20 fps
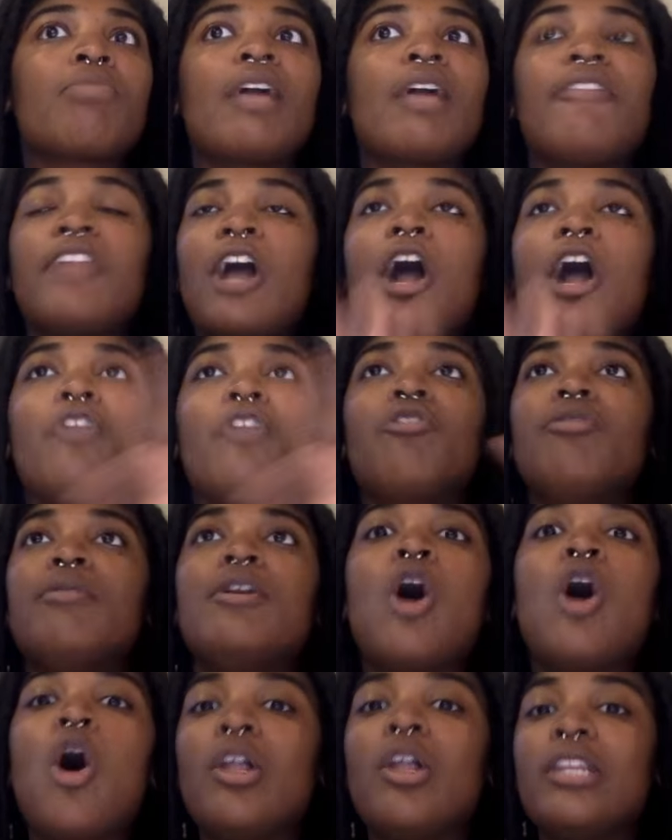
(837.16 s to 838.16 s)
there are
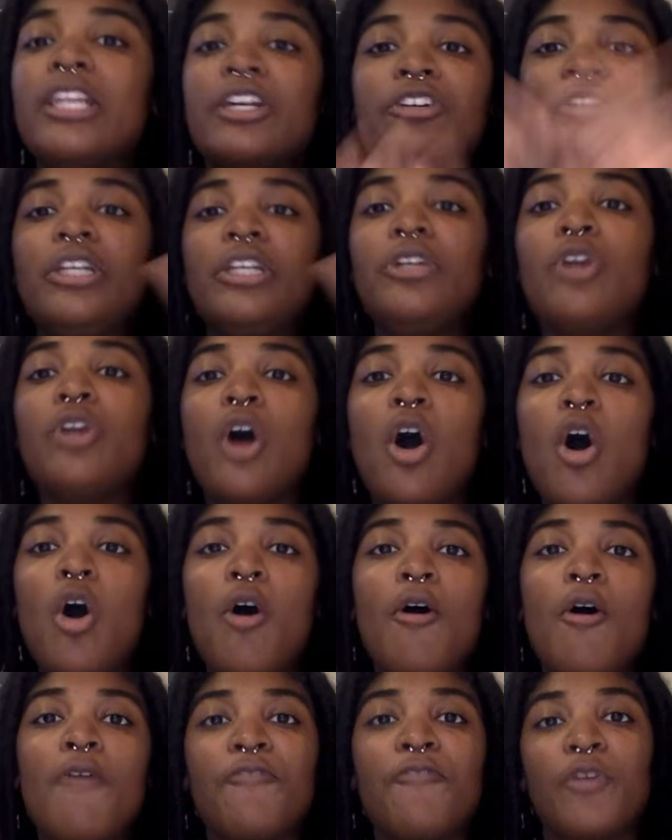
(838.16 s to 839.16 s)
no literally
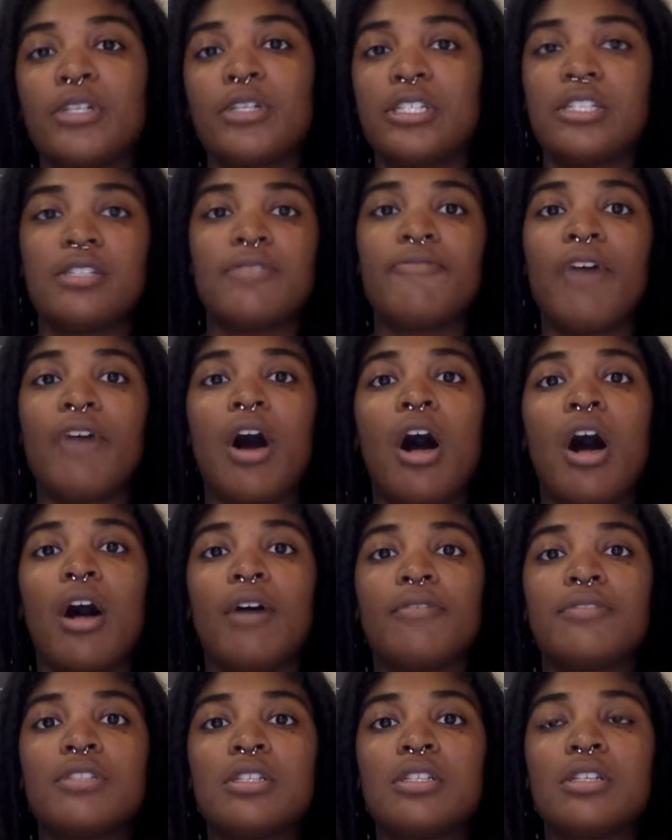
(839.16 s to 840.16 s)
no forces
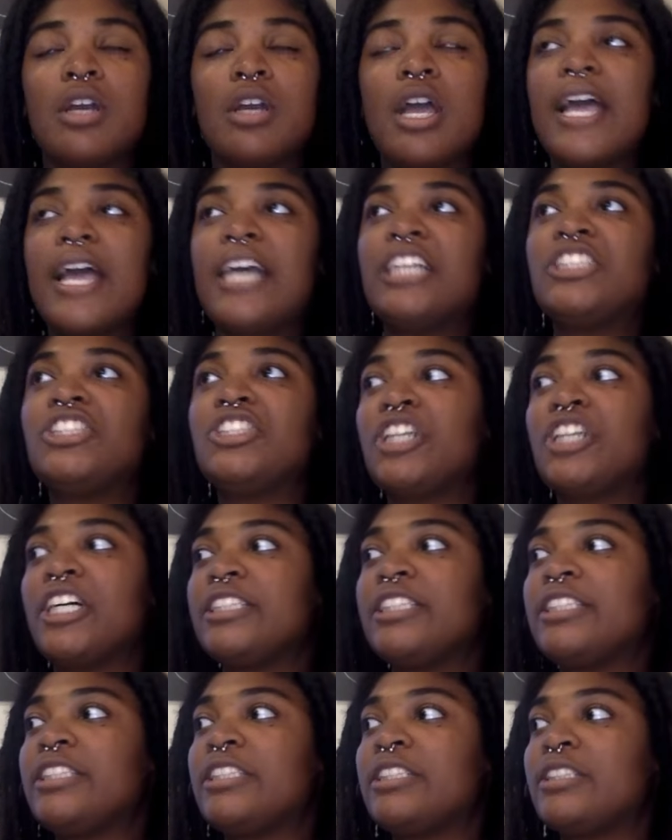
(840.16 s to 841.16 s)
involved. It's
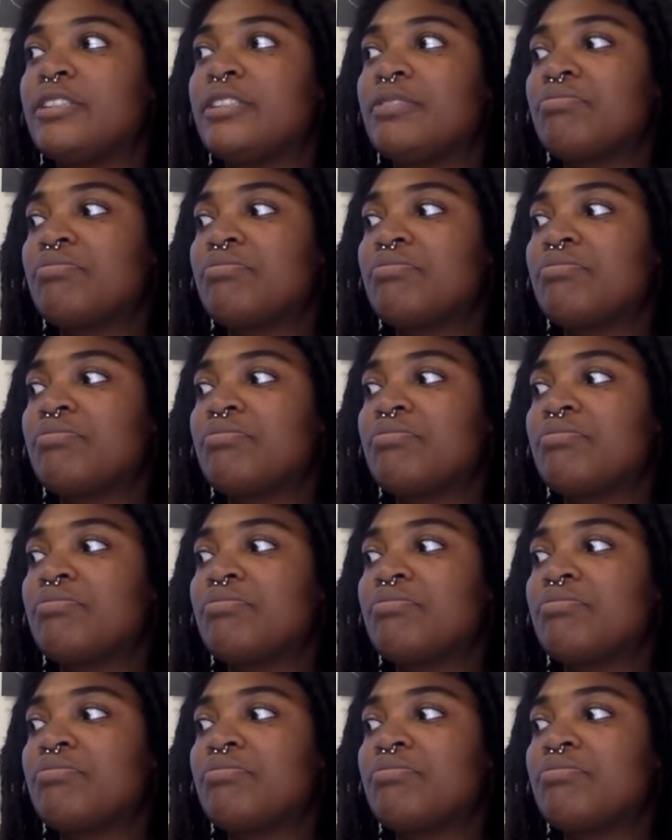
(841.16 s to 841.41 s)
just